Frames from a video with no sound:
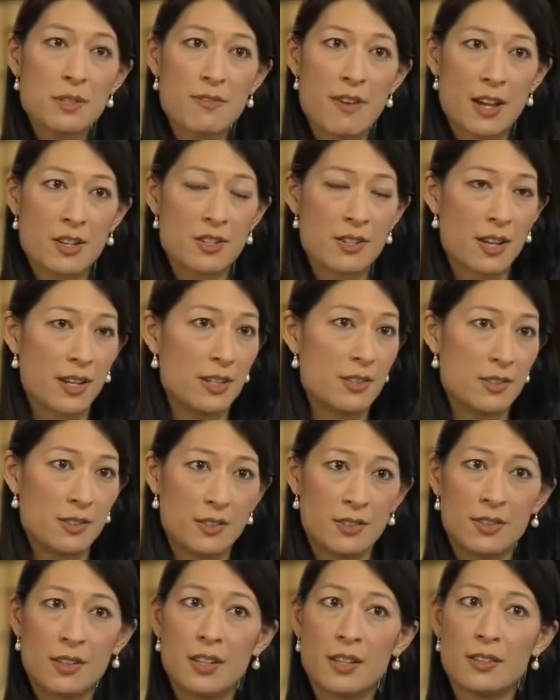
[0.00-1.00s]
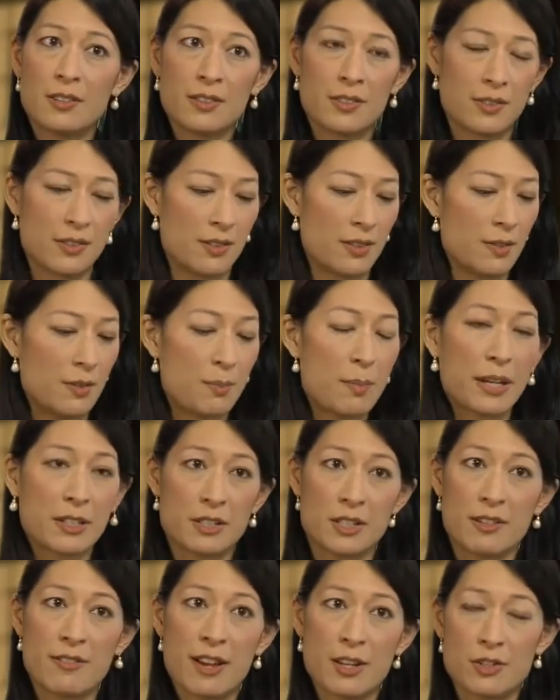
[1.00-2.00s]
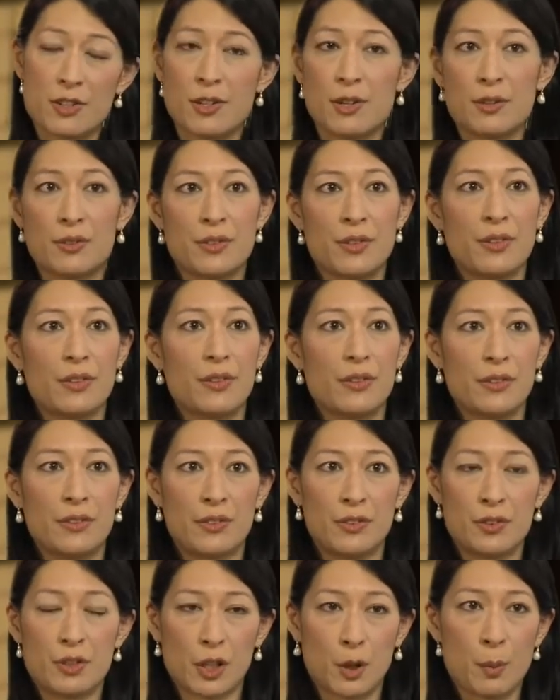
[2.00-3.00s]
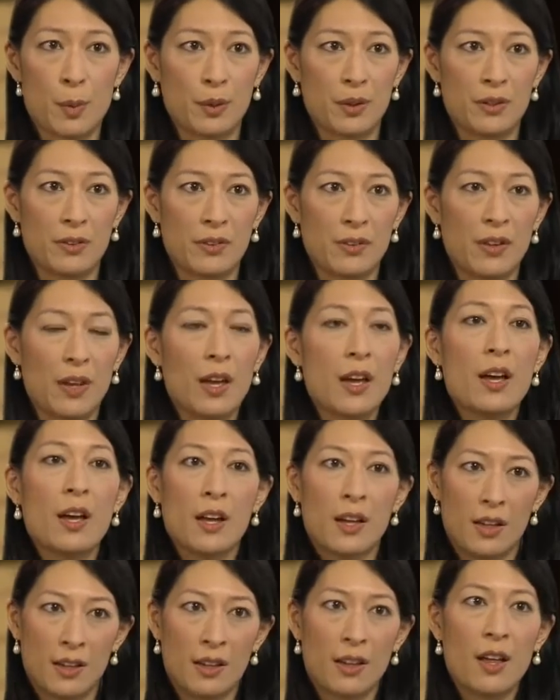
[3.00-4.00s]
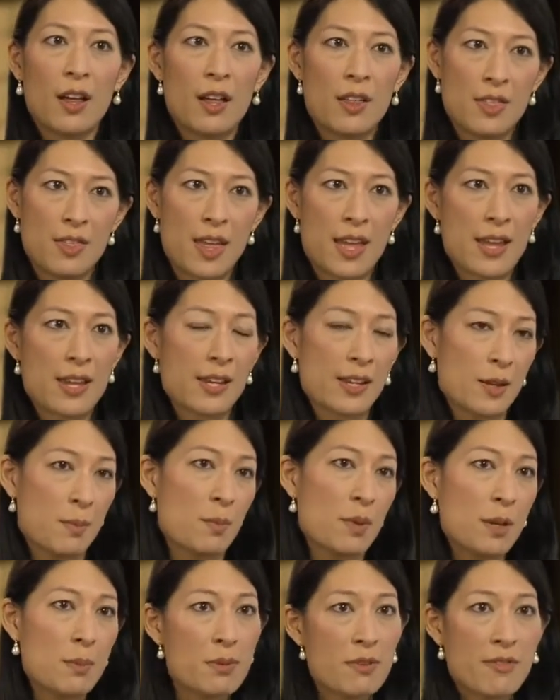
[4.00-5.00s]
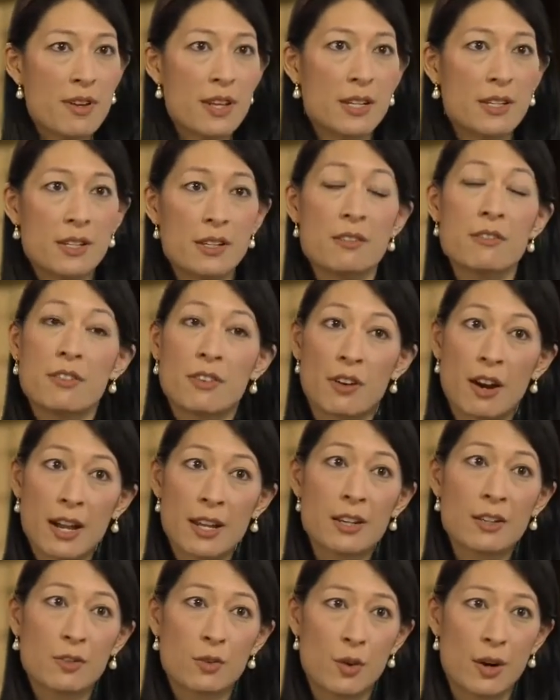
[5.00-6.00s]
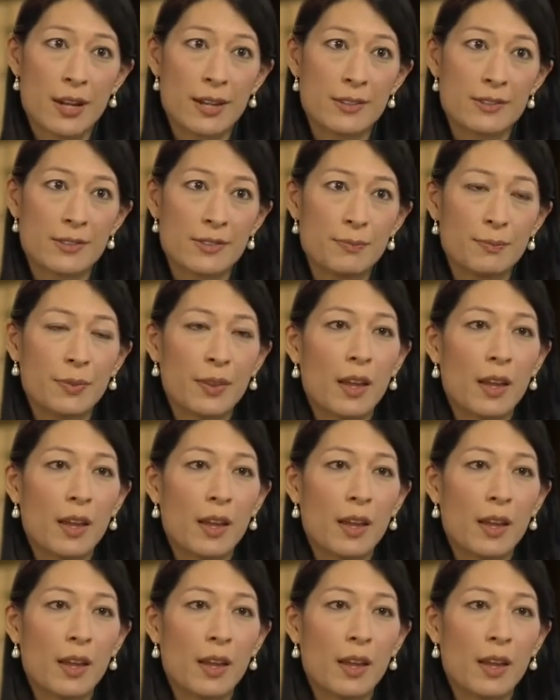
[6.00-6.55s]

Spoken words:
of vaginitis, yeast, bacterial vaginosis, trichomonas, they can be prevented in a variety of ways.